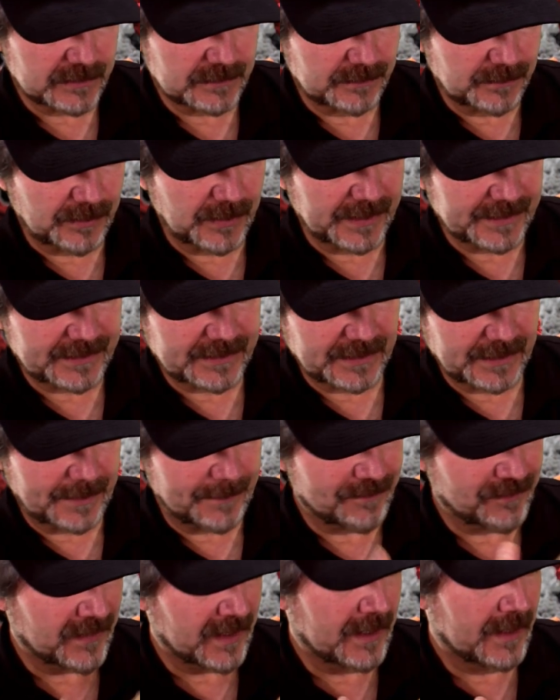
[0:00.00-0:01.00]
but uh,
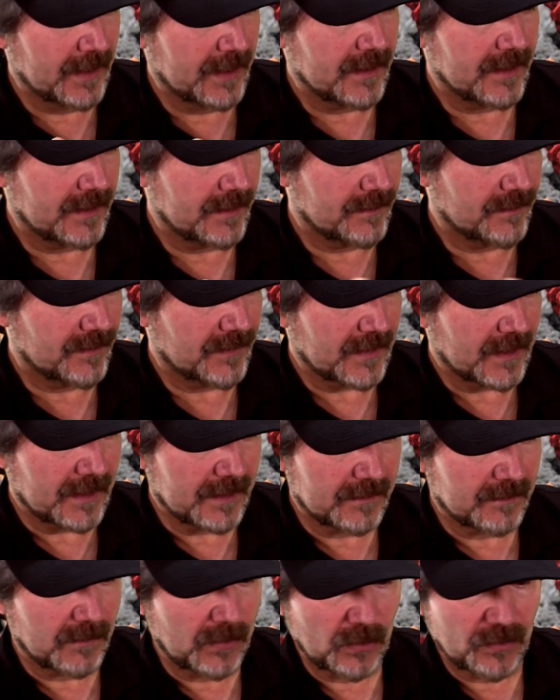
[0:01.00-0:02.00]

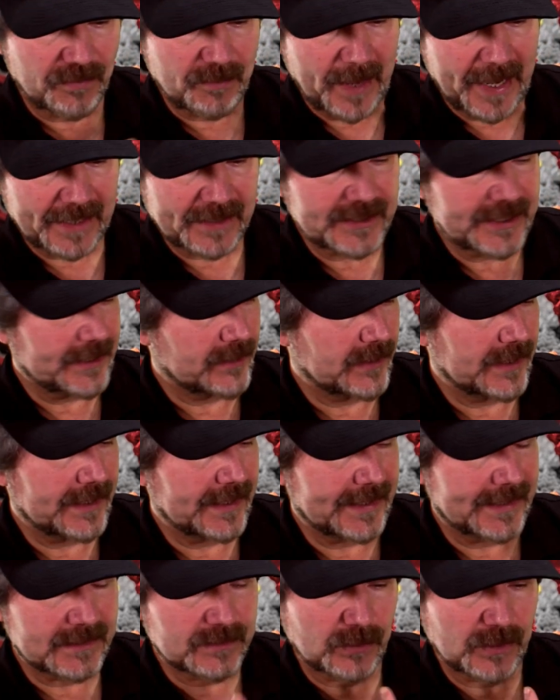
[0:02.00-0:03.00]
both bacteria as
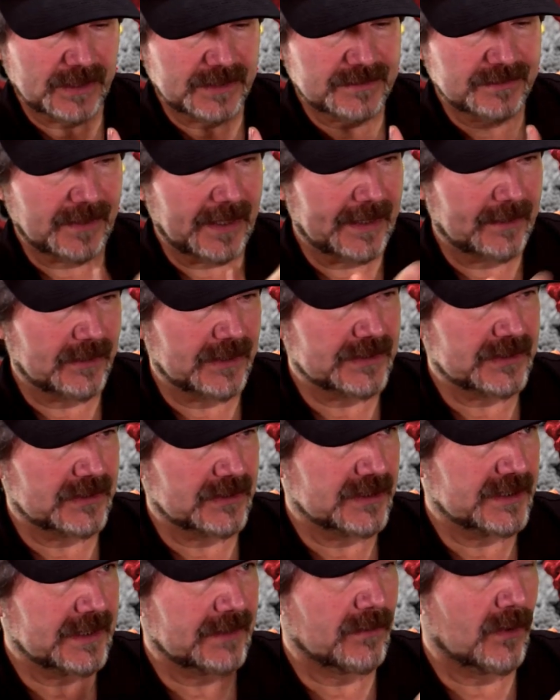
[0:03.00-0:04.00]
well as virus. There's
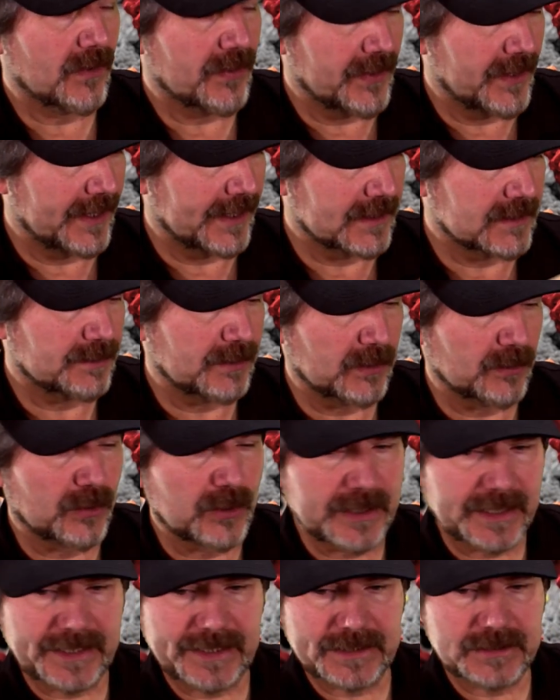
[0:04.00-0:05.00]
several things, but we'll get
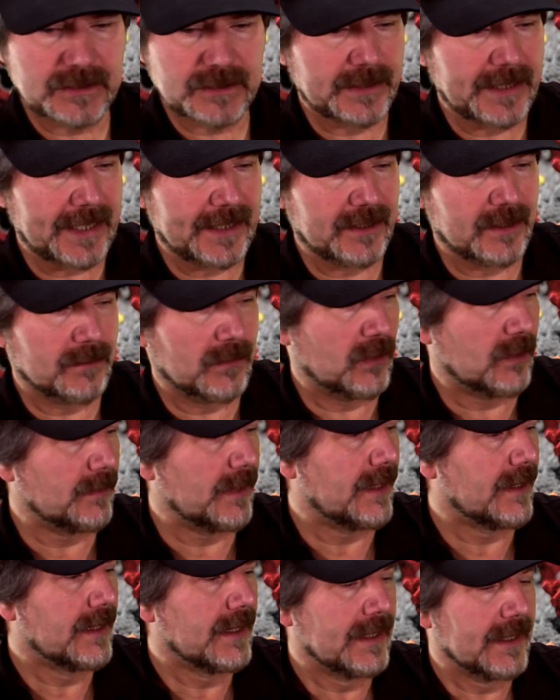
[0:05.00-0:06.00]
into that in a moment.
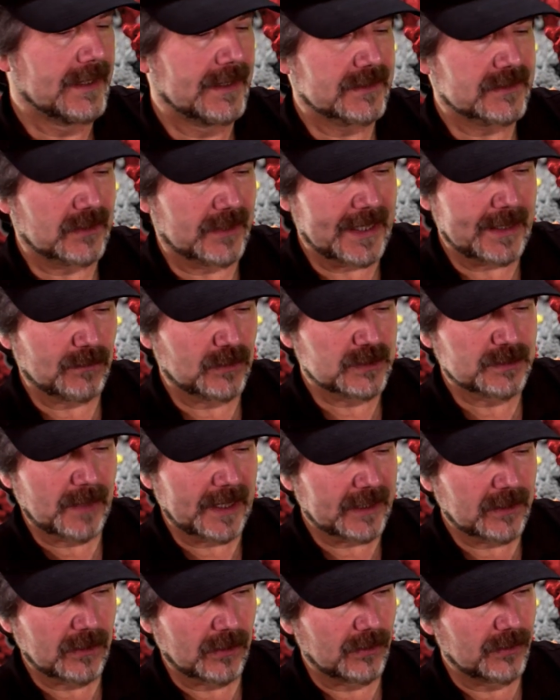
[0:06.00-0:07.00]
So that was my
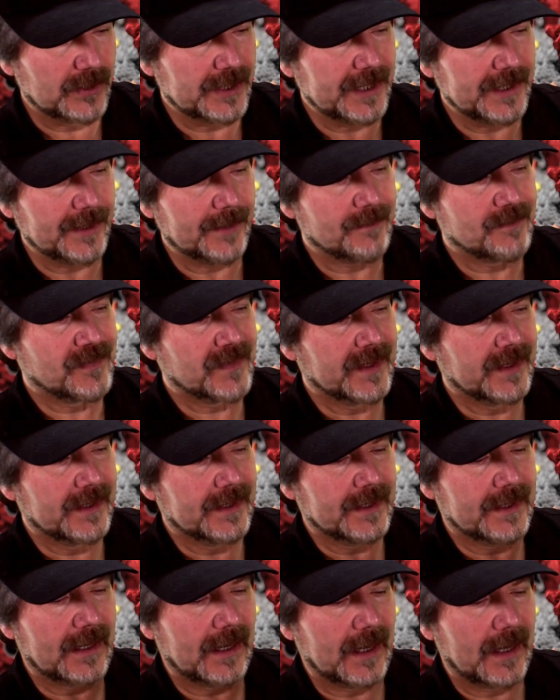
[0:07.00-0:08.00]
goal here.
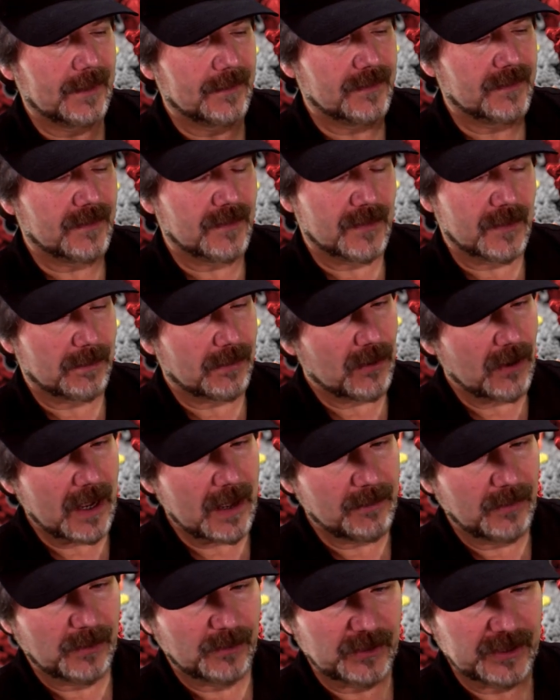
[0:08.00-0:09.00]
Uh, the
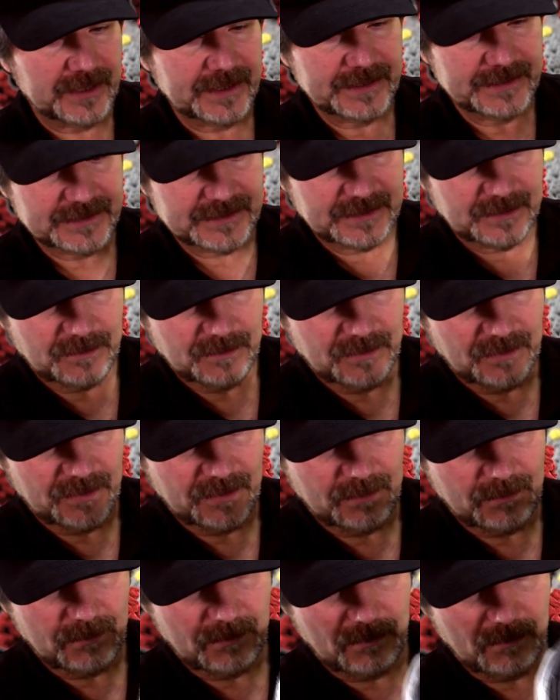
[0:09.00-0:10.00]
problem was
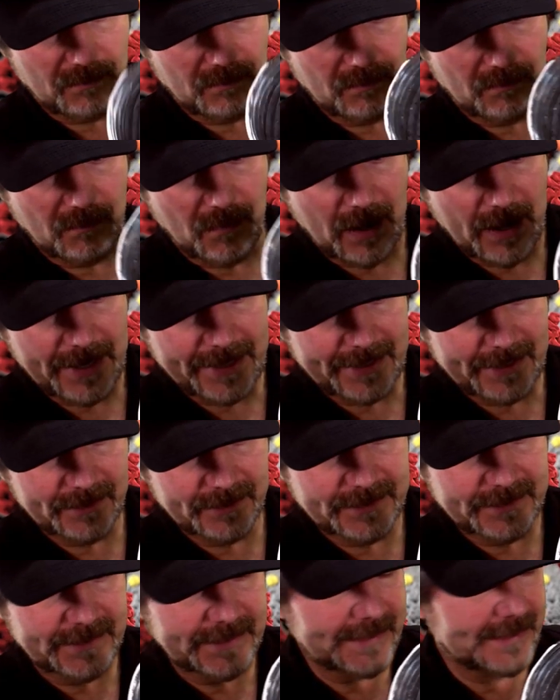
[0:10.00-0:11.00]
my L E
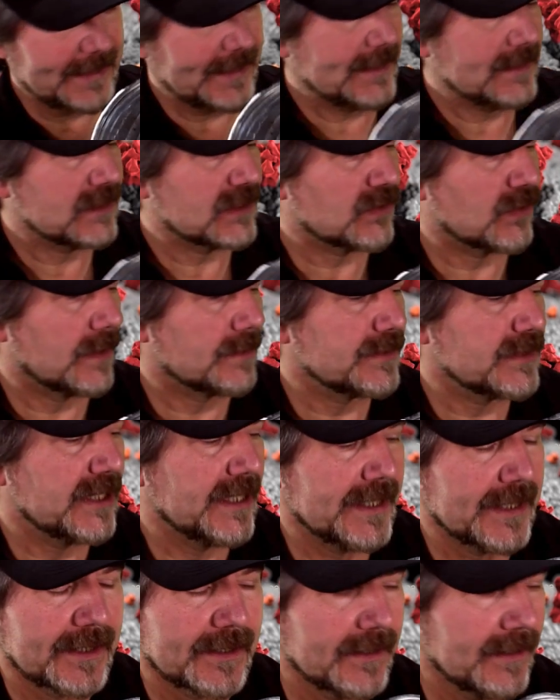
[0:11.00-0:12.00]
D strips here